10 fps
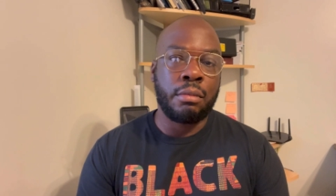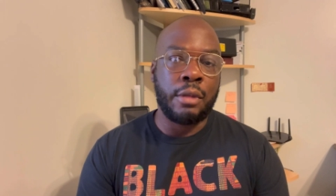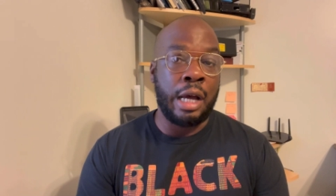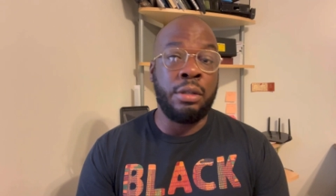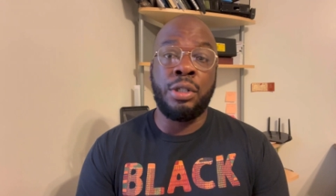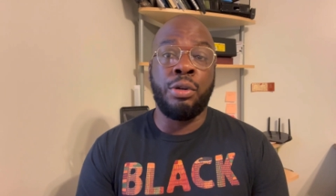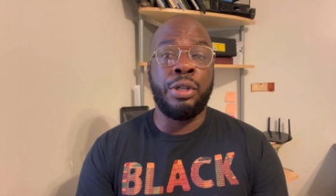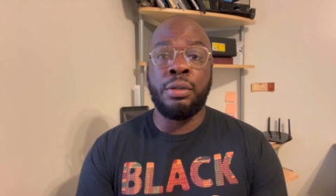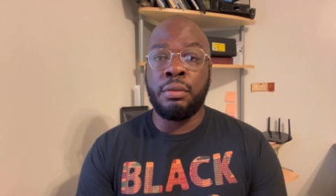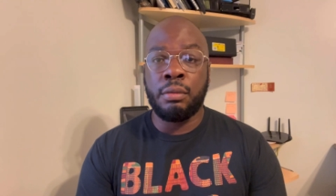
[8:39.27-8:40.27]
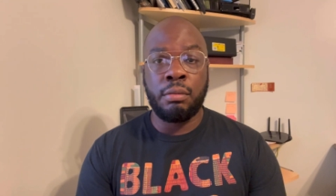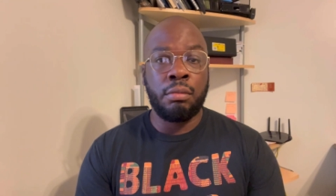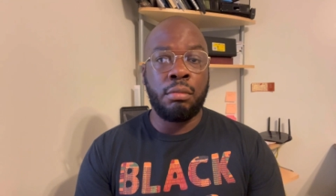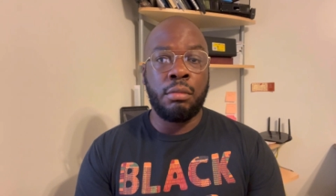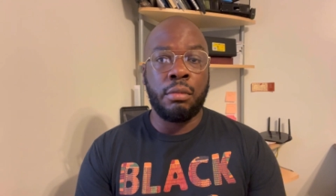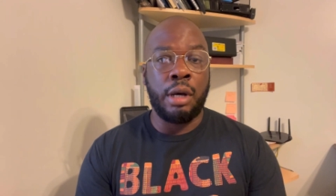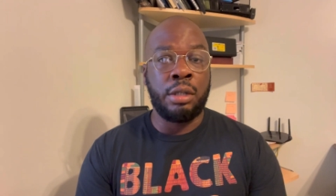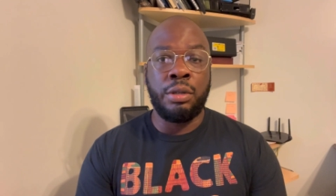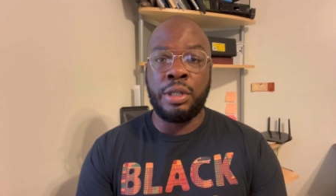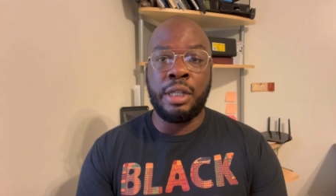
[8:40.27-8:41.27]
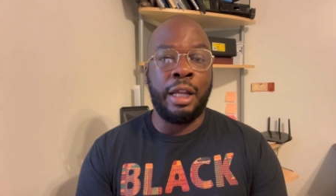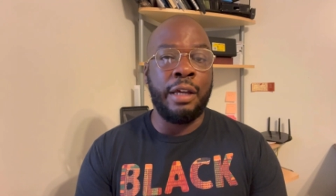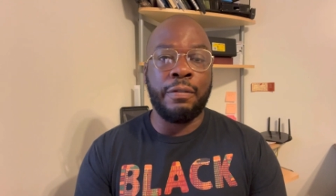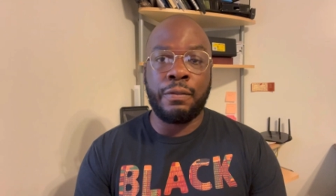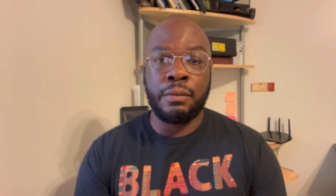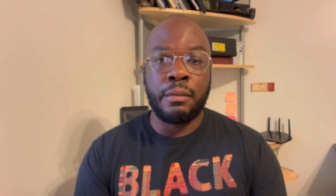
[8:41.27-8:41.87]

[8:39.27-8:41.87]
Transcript: I don't know you. I don't know your life.